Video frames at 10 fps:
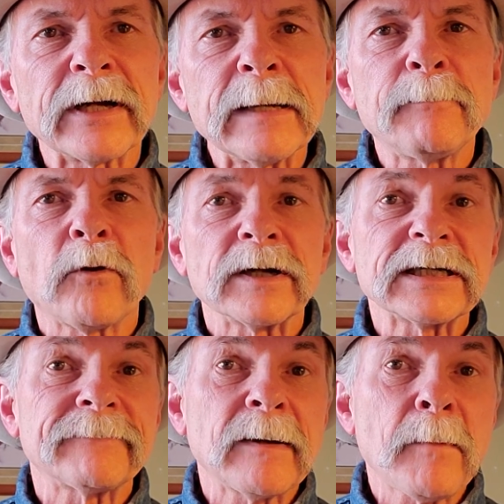
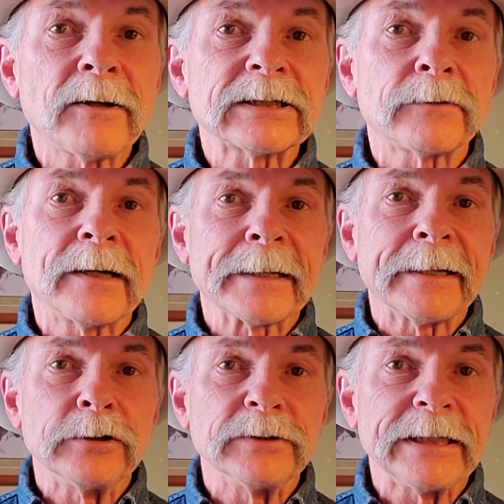imports from Australia
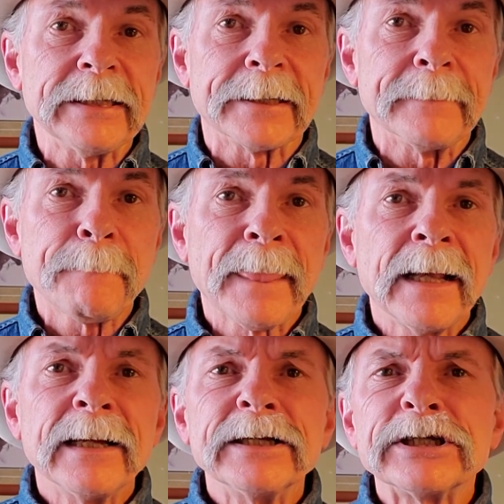and New Zealand.
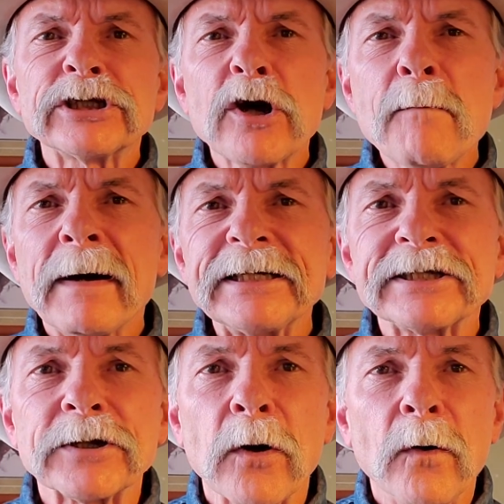So much
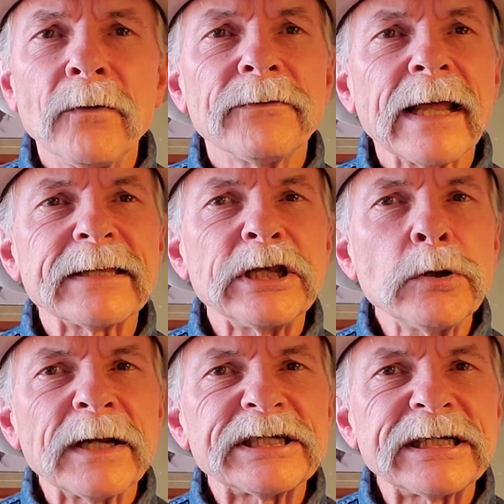so that the
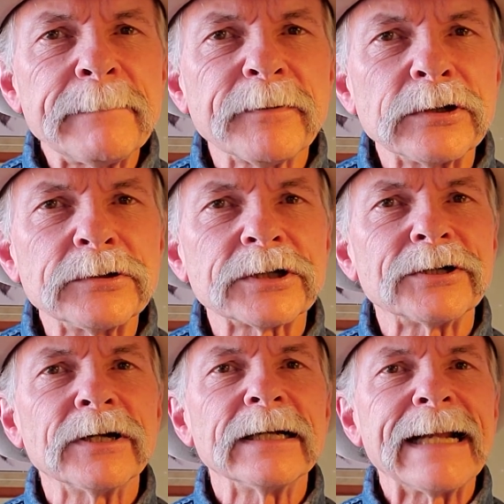U.S. sheep
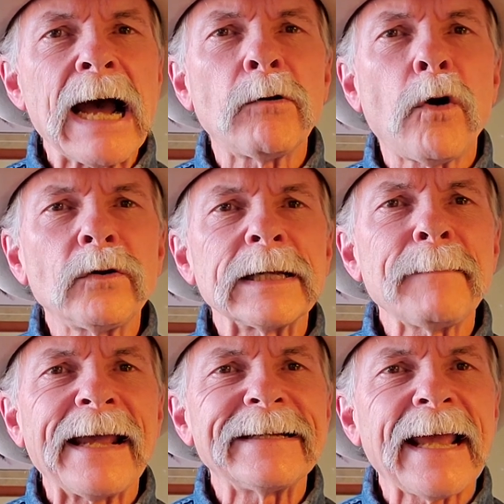producer now only
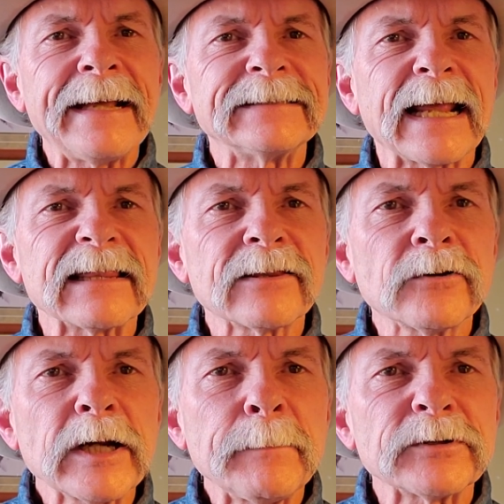maintains a
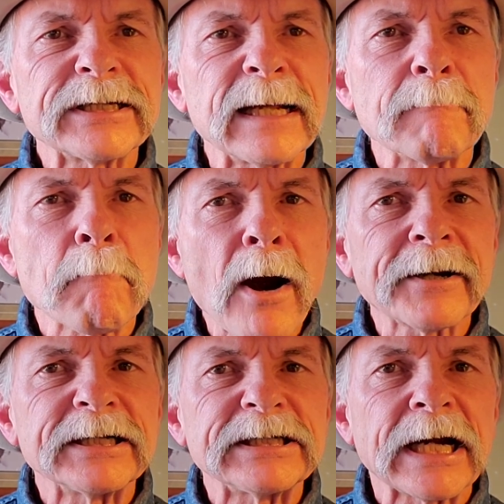30%
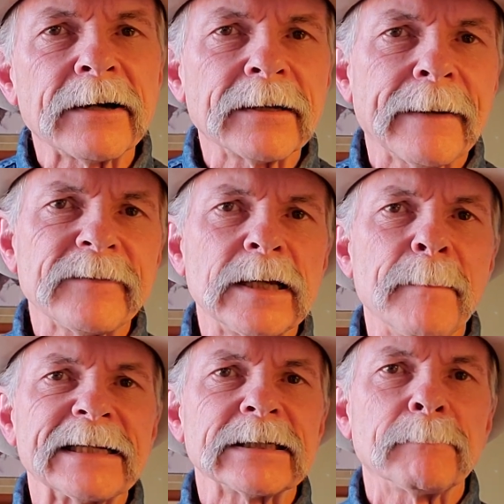market share of the
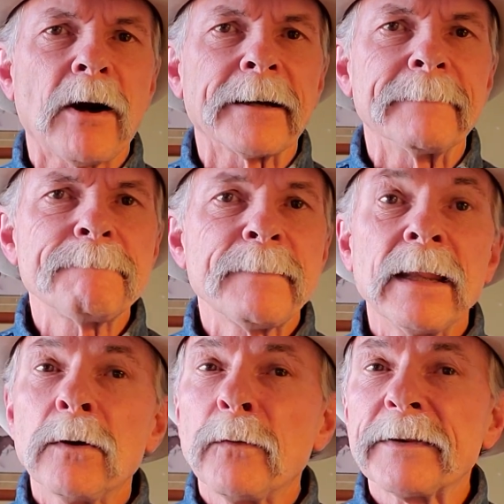domestic market,
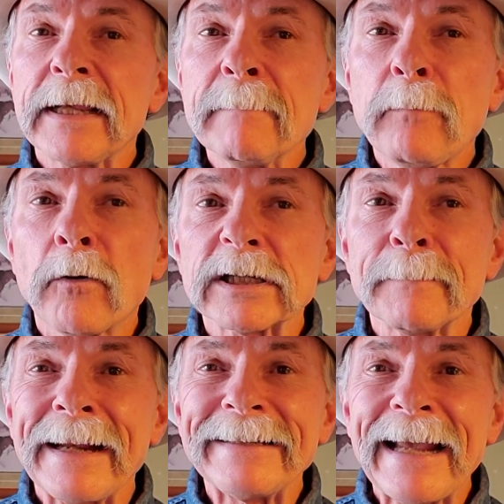with imports
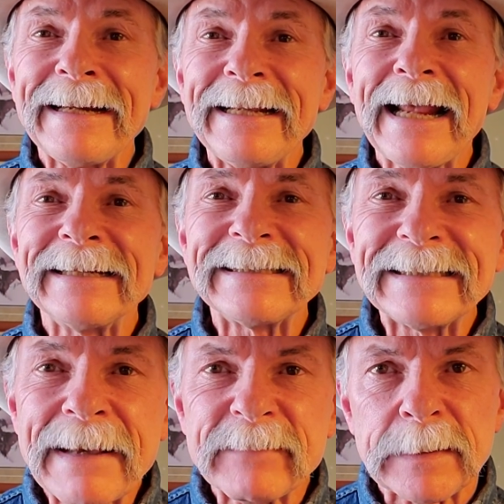maintaining a
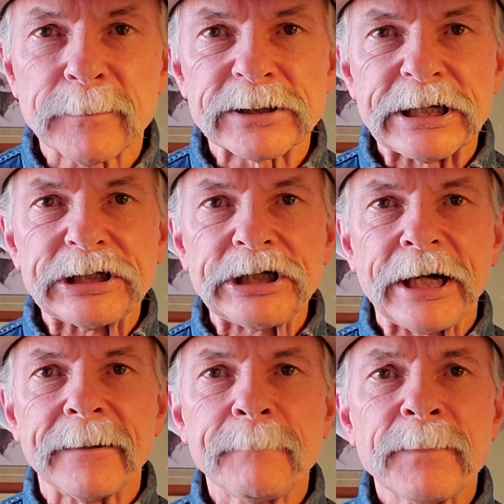70%
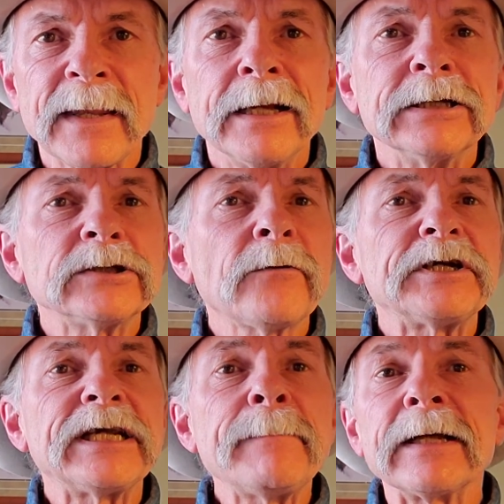share. So the
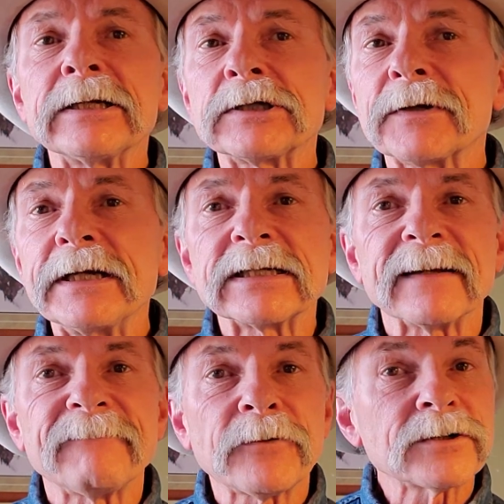sheep industry is
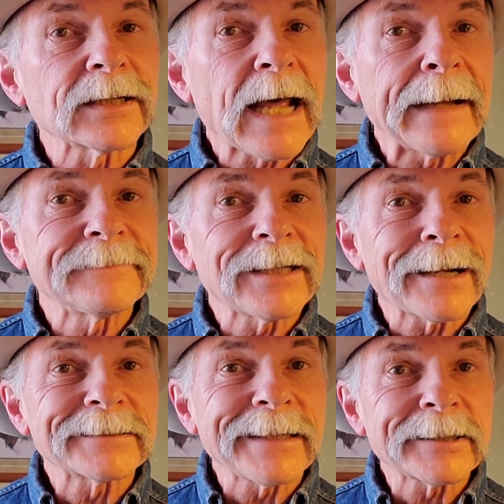the first
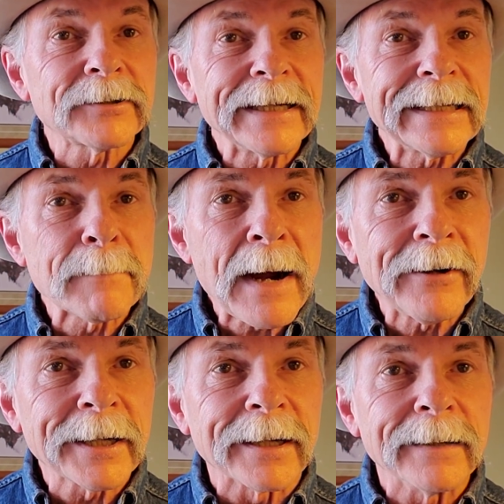livestock sector in
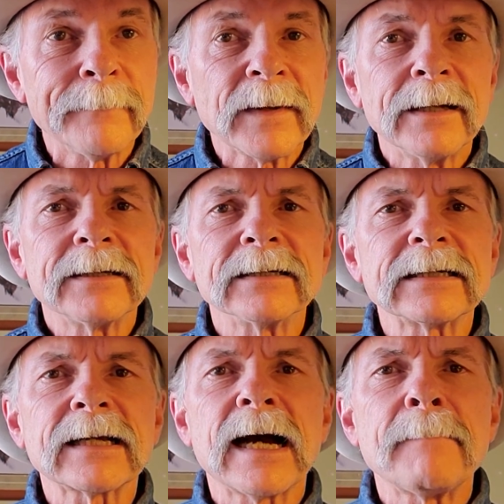America to
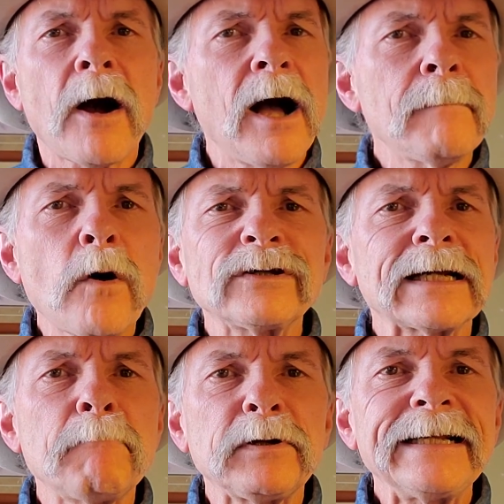succumb almost
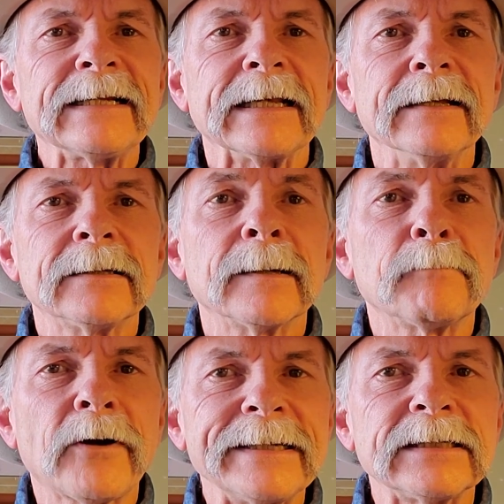completely to
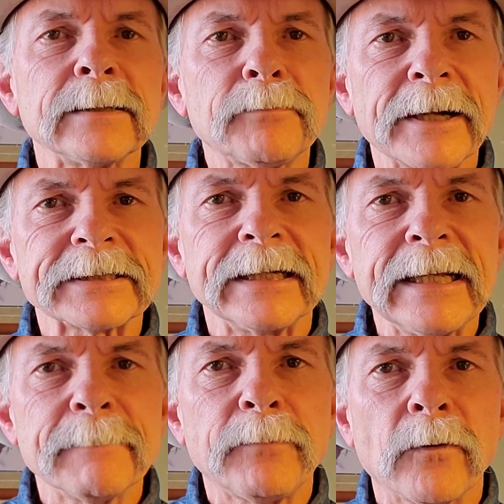price-depressing
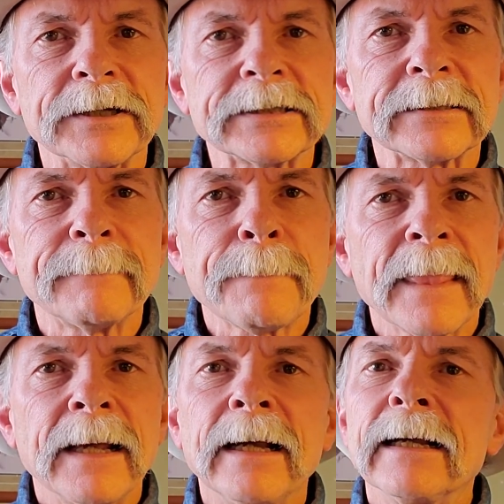imports.
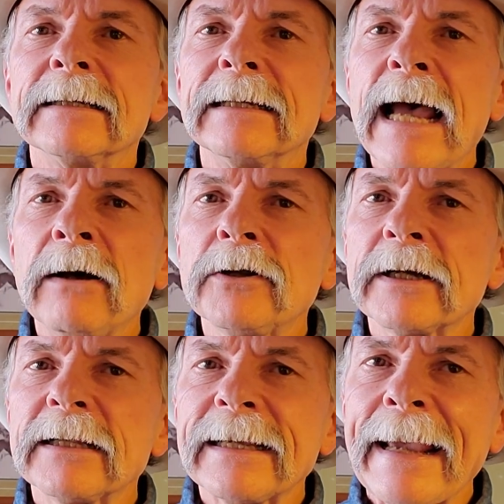Now look
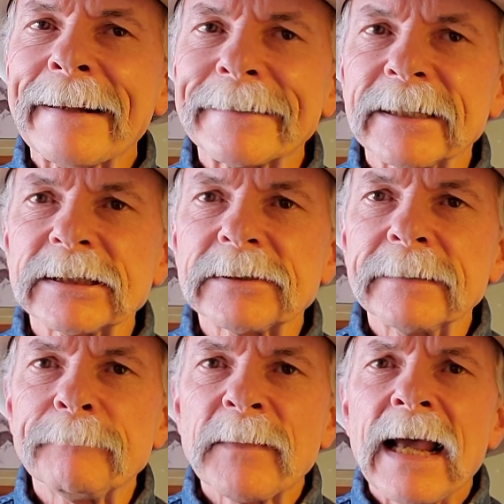at the cattle
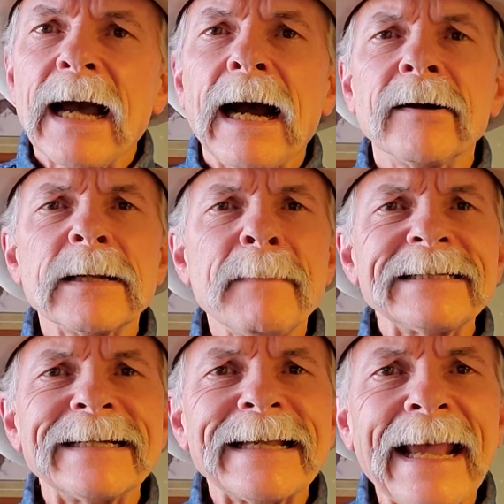industry. Our
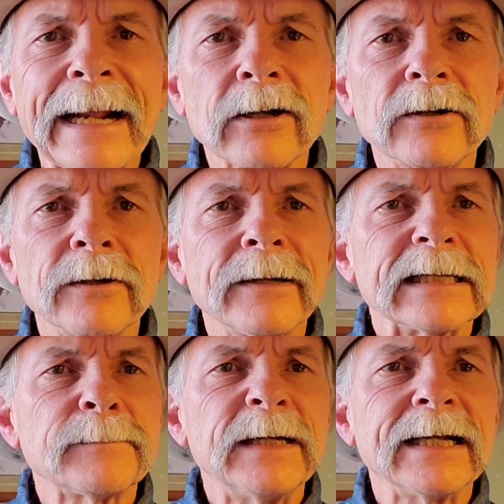domestic cattle herd
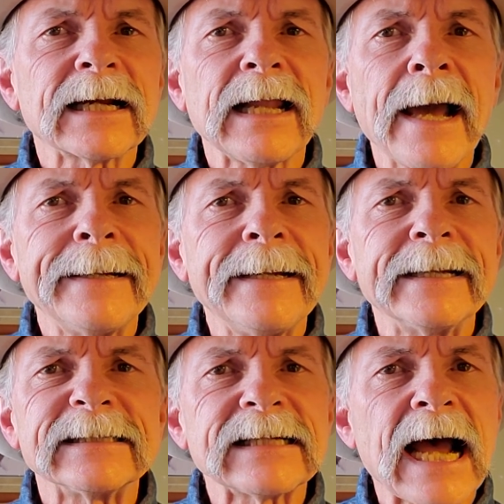has been declining
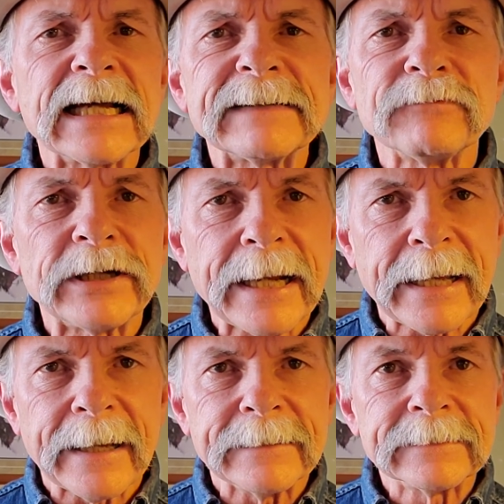in size for
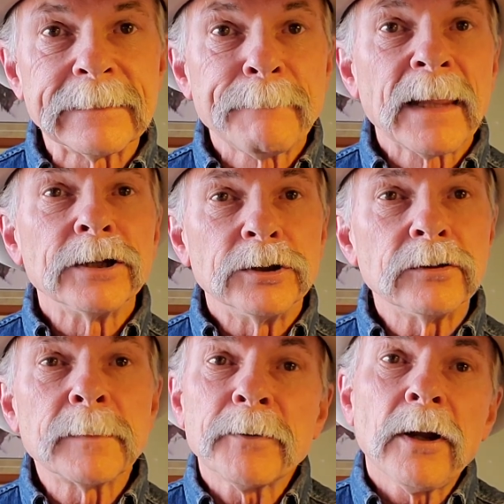decades
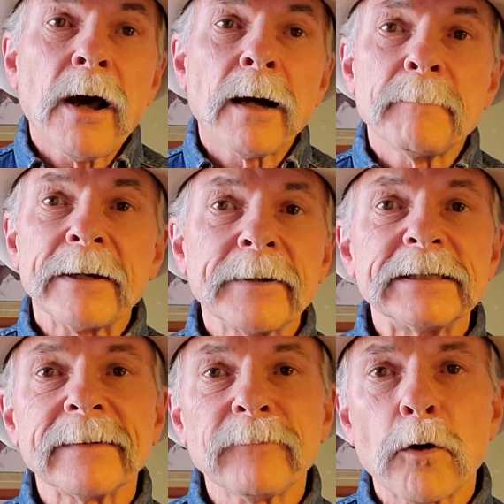due to prolonged
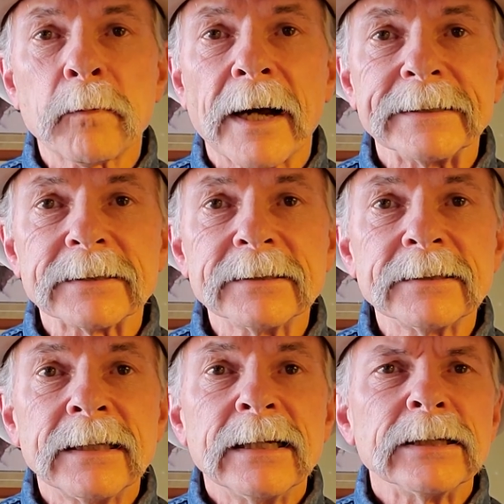periods of low
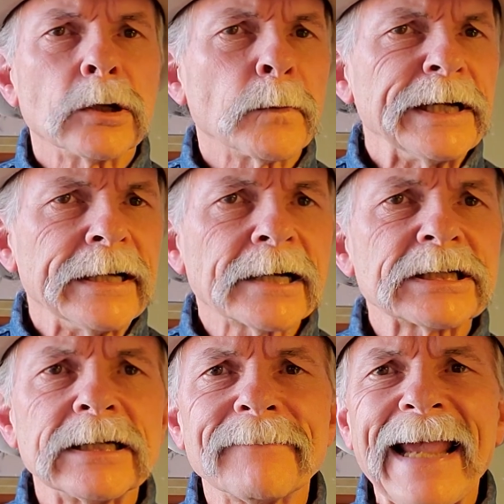prices, the
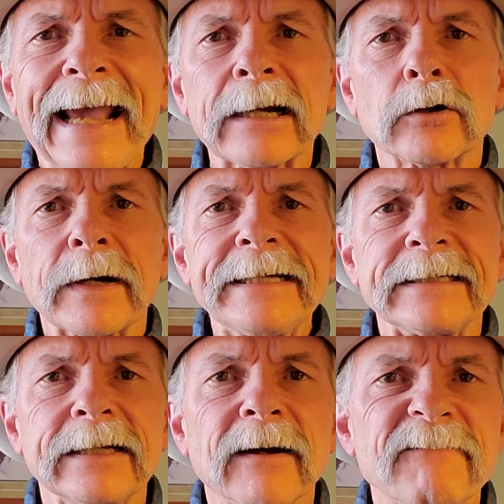reduction of cattle
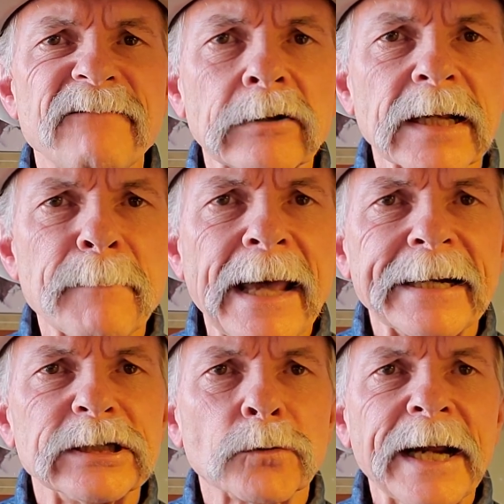grazing on federally
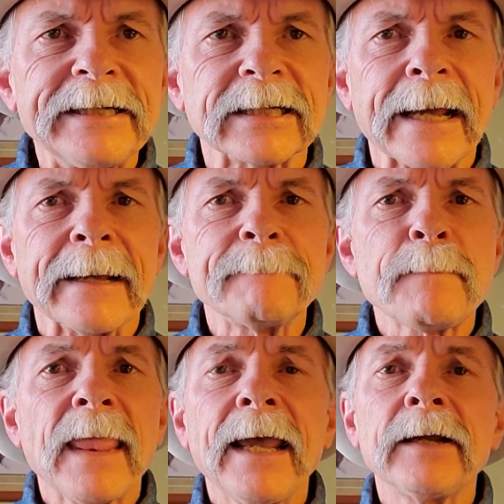managed rangeland,
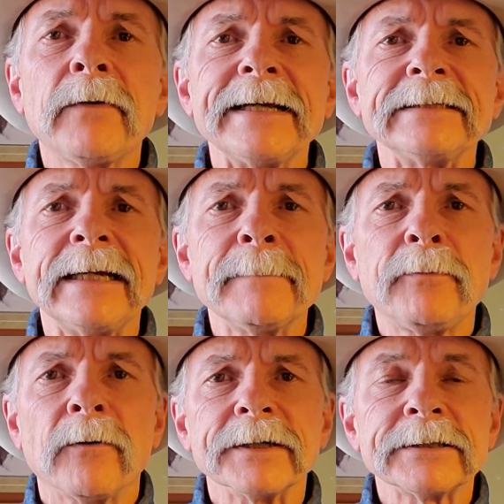and rising
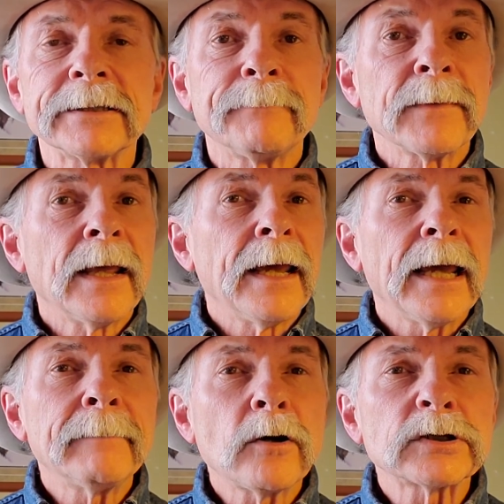imports.
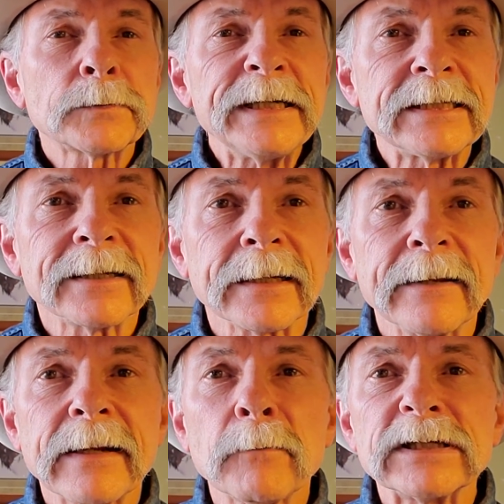And most recently,
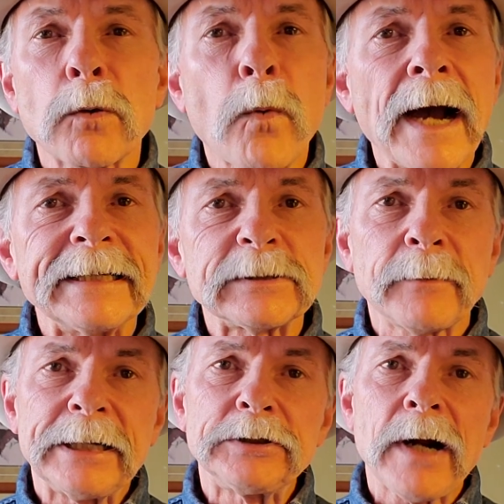there was a
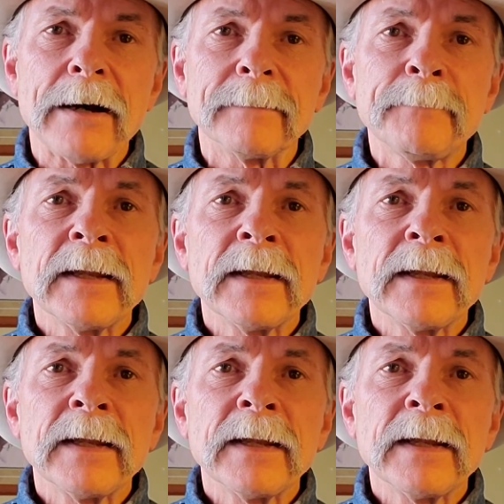widespread drought,